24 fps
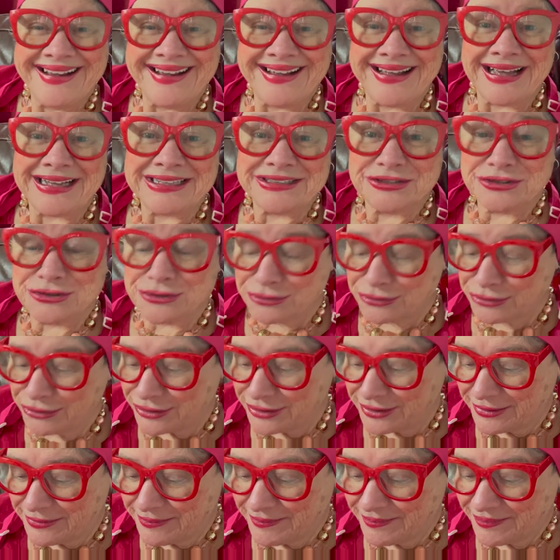That's so
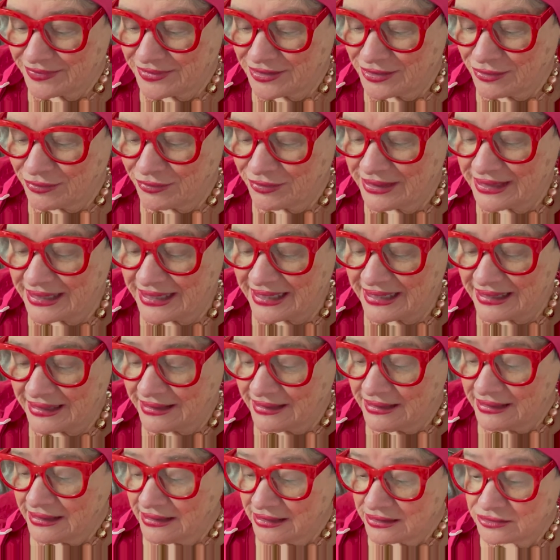good. Okay.
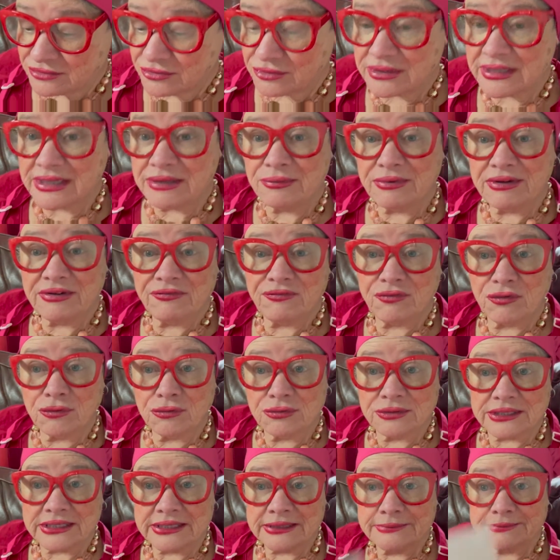So then we
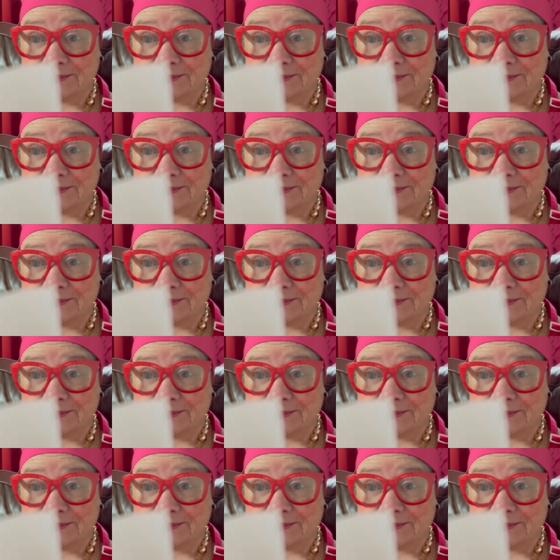fold it.